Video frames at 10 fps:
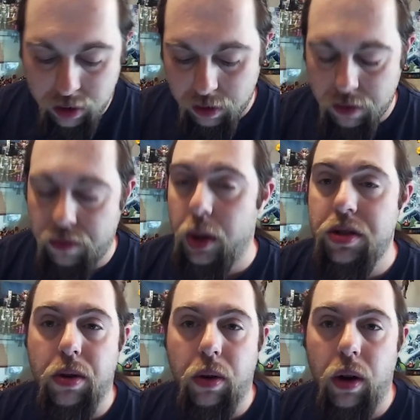
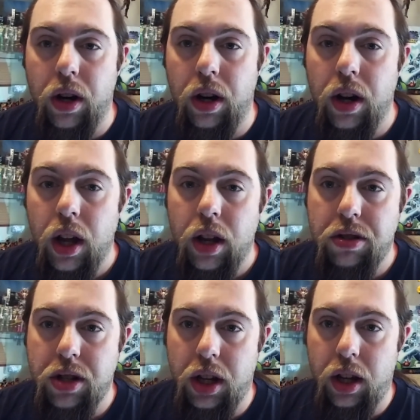voice recorder,
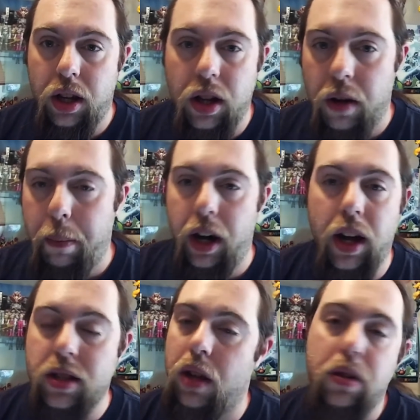she
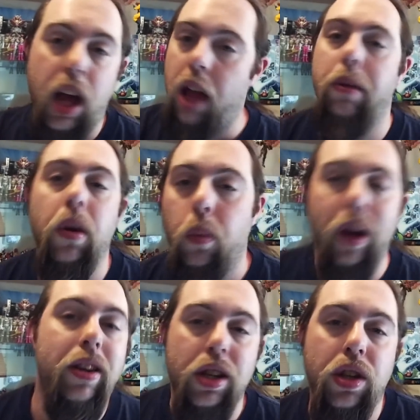Peridot's like, tell me,
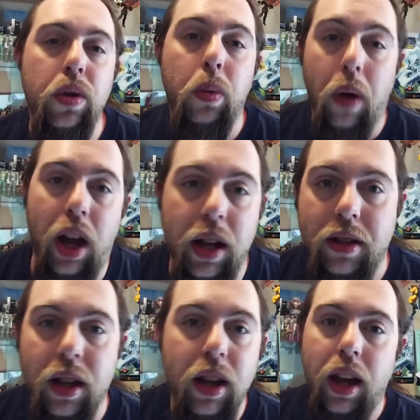what do you want?